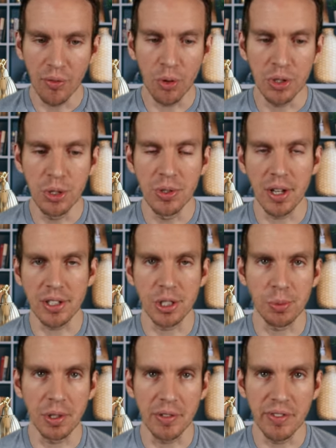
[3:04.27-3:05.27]
for
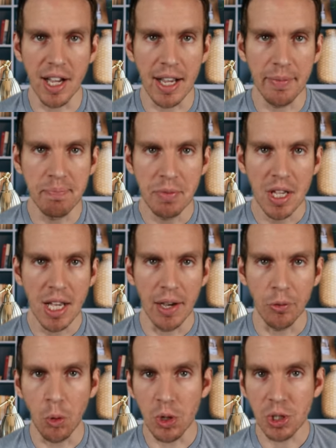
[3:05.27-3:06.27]
2025.
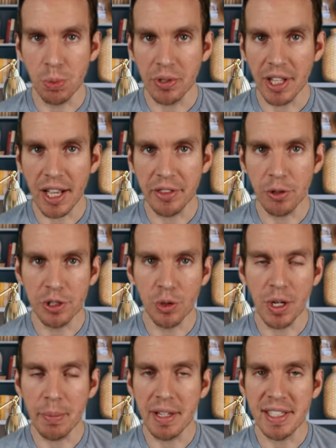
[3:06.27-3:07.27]
Of course, with that, there's
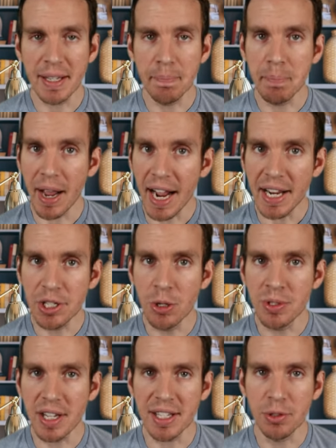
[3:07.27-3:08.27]
going to be some bad
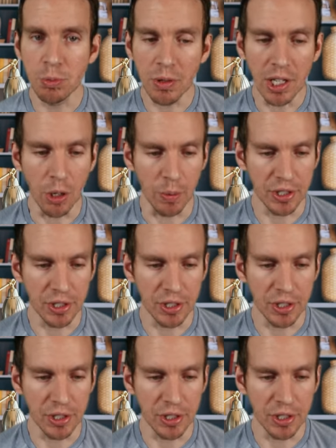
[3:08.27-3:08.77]
news as well,